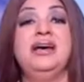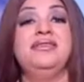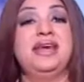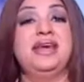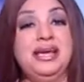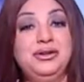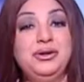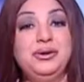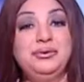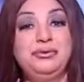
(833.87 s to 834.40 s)

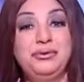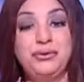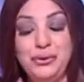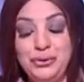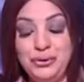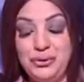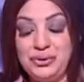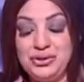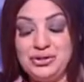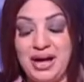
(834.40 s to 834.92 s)
Thank you
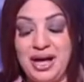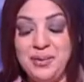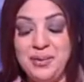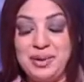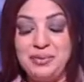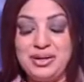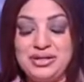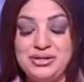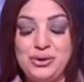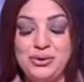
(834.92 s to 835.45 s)
for your time,
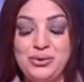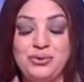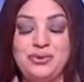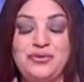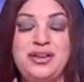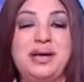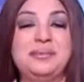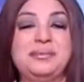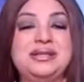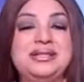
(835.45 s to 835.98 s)
Ambassador
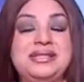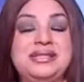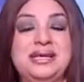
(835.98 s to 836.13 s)
Basim.